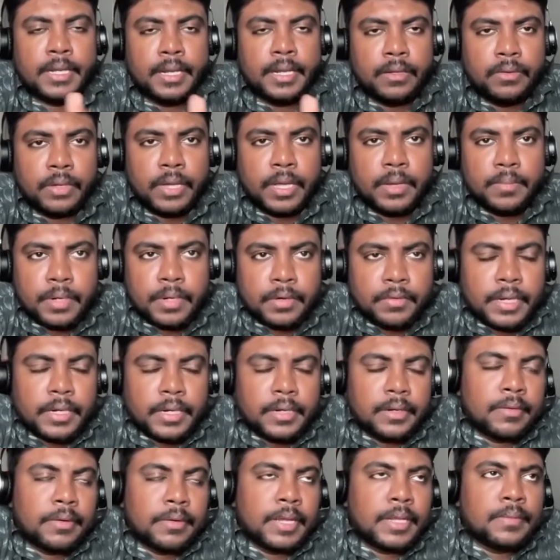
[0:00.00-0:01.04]
and you can
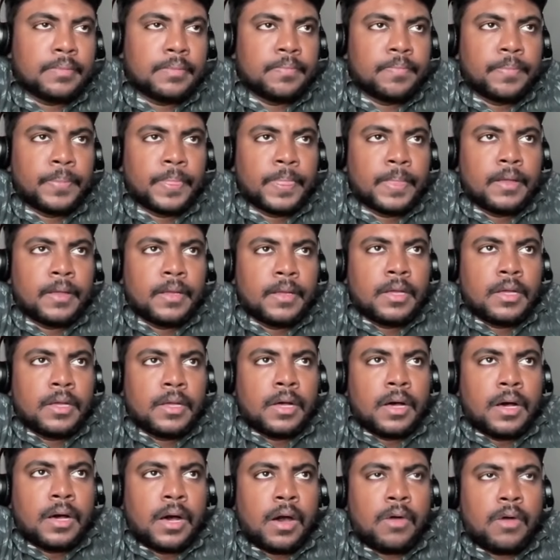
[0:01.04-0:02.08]
provide it, right?
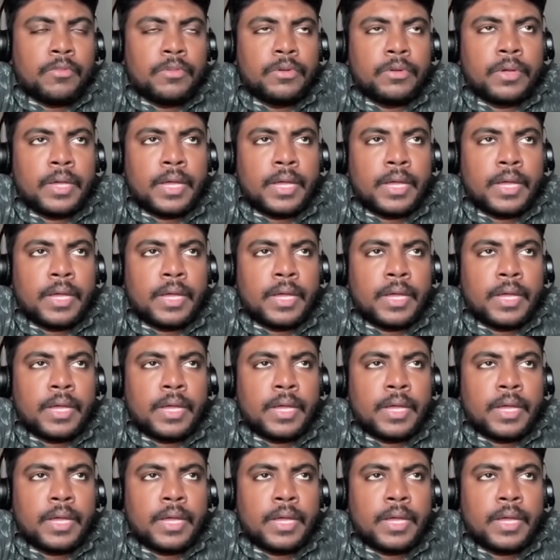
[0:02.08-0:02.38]
How you